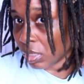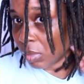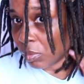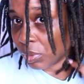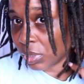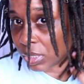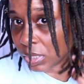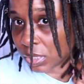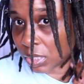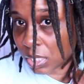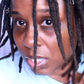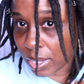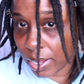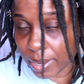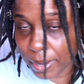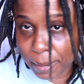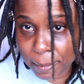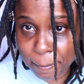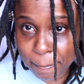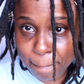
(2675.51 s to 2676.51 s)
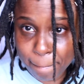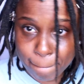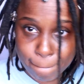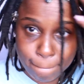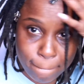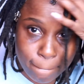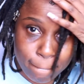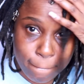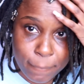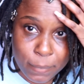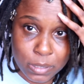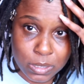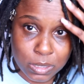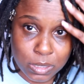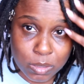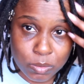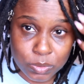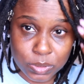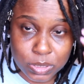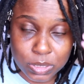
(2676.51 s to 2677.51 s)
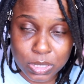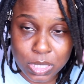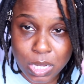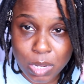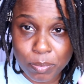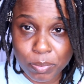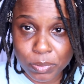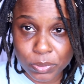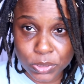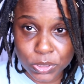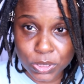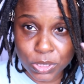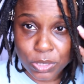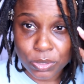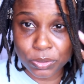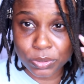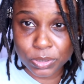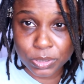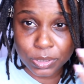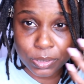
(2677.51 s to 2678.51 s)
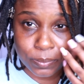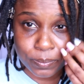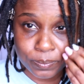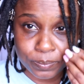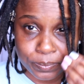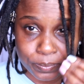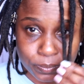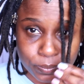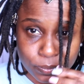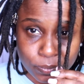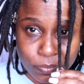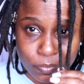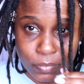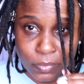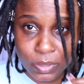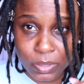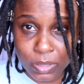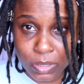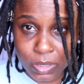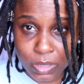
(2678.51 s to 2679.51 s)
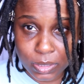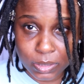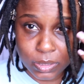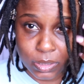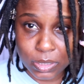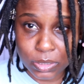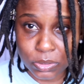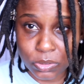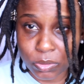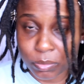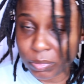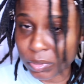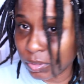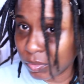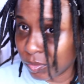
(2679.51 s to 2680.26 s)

Do y'all wanna see that? Do y'all wanna see how I put shells in? I think that's gonna